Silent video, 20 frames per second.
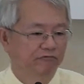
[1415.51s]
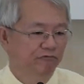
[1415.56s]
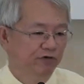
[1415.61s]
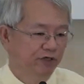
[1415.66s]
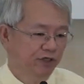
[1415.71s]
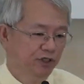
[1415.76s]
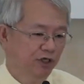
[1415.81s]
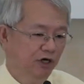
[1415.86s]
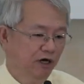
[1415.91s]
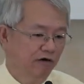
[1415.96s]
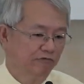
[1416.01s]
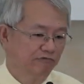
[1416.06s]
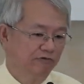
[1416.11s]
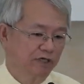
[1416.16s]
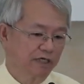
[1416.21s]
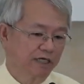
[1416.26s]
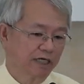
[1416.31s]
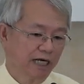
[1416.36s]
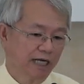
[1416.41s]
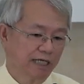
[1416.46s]
video of
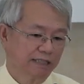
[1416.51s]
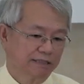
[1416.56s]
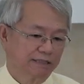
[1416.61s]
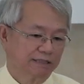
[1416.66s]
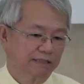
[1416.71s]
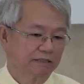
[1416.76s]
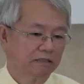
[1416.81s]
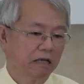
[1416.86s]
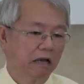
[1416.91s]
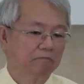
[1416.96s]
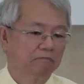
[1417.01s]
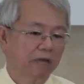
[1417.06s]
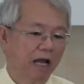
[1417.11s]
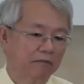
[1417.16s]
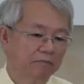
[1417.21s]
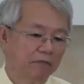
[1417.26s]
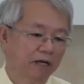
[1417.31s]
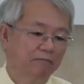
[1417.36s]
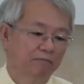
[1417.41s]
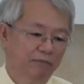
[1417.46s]
the class
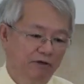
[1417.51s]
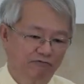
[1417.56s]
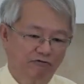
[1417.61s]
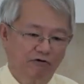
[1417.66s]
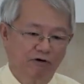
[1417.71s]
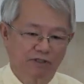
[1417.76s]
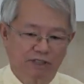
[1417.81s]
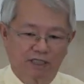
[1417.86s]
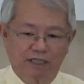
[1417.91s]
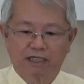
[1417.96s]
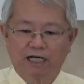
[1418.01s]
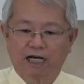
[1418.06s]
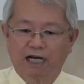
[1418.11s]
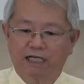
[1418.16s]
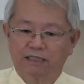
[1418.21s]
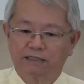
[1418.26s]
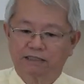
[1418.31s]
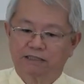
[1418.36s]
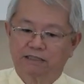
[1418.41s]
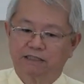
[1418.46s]
before the
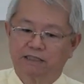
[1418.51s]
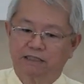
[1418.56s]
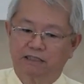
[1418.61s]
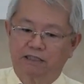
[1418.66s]
class,